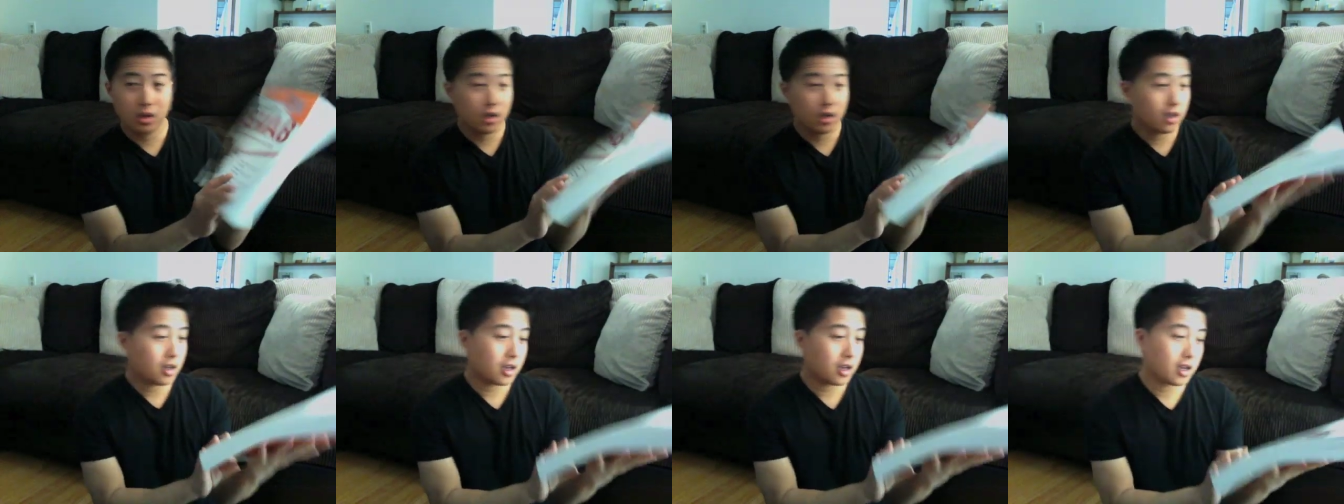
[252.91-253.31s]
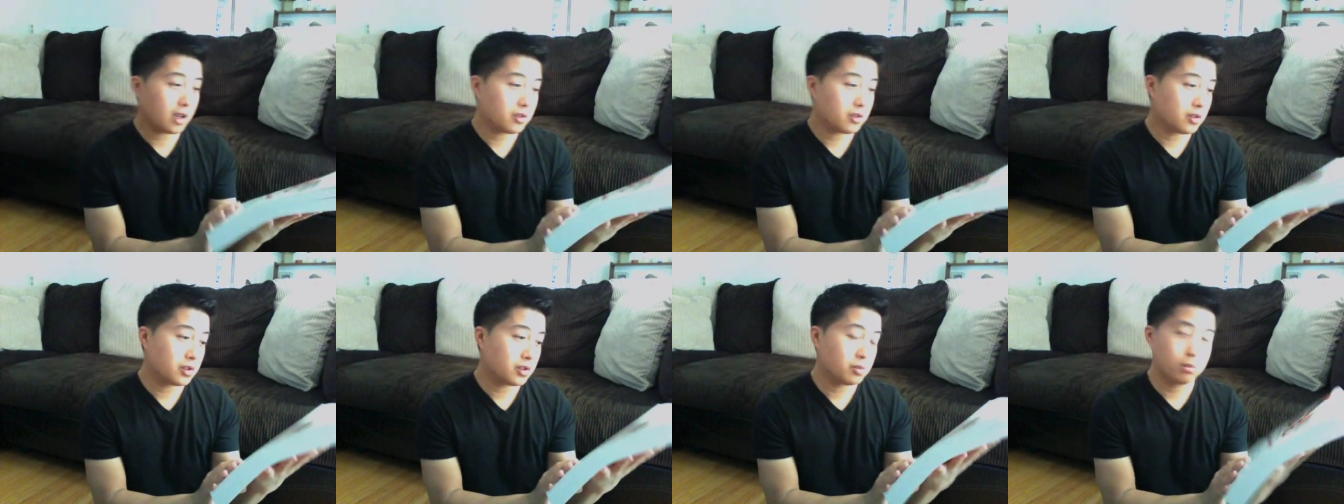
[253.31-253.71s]
I got
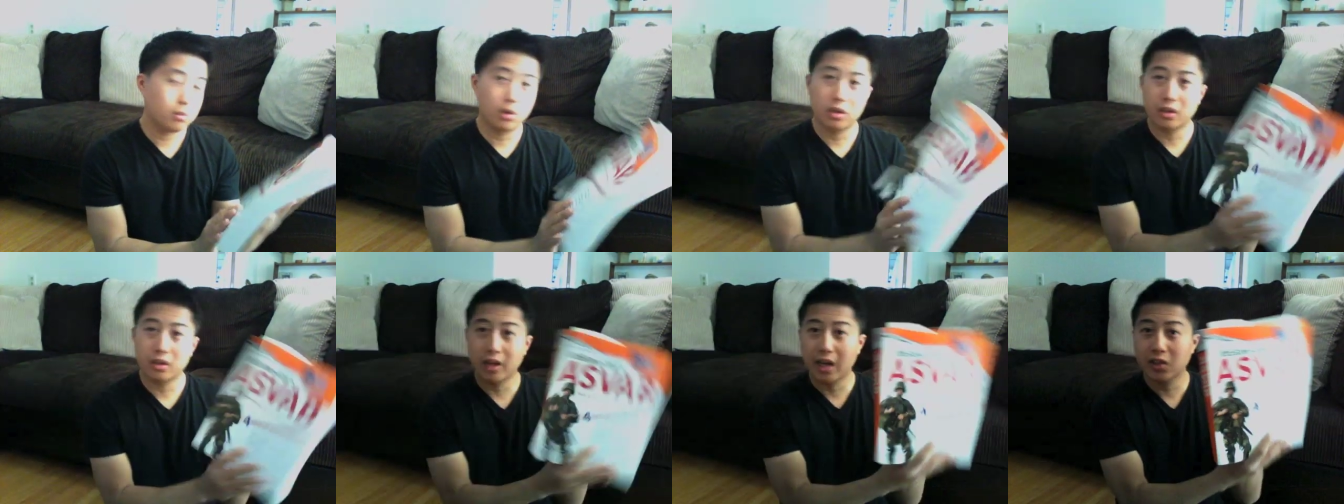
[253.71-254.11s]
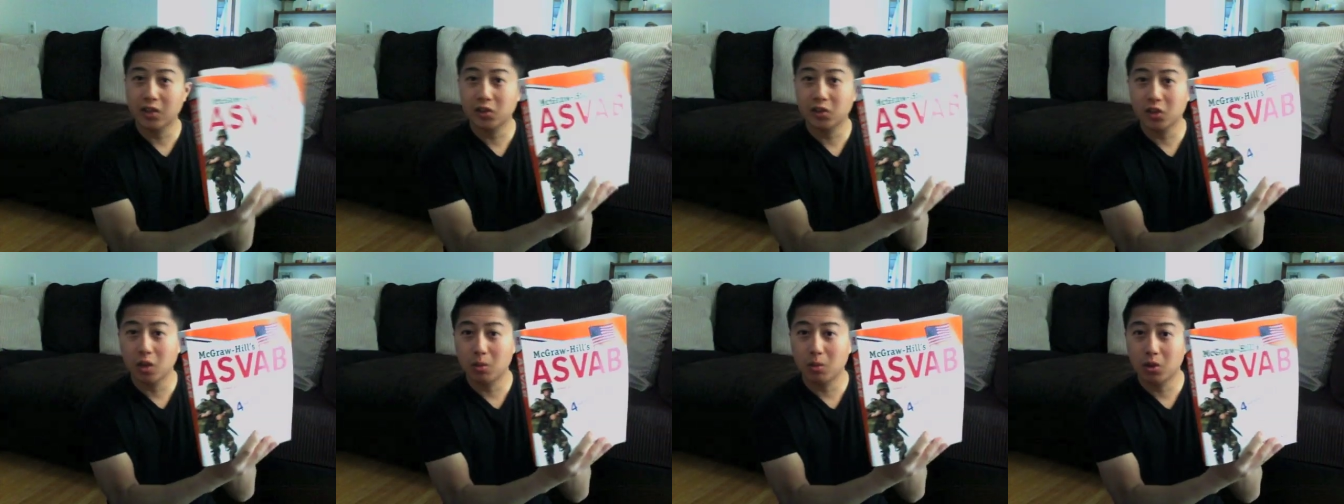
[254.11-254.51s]
this book last
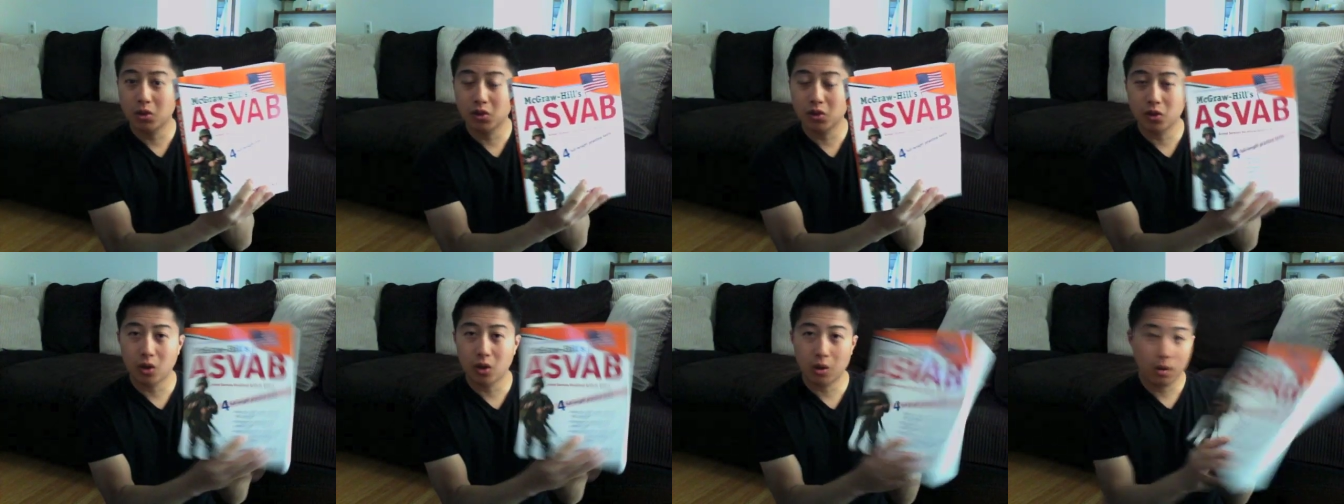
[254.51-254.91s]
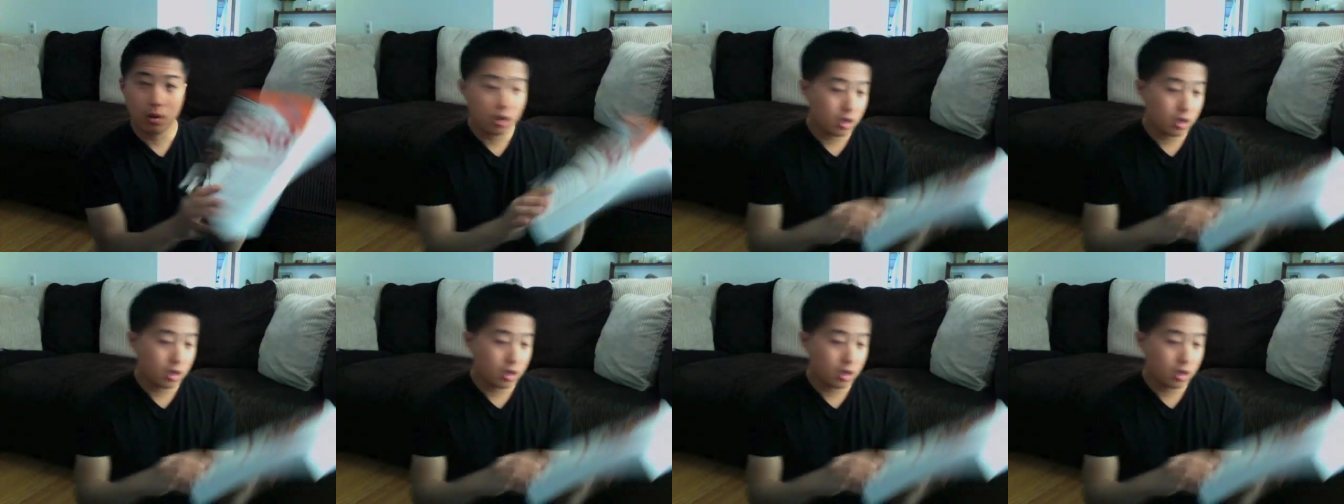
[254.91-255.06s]
summer, so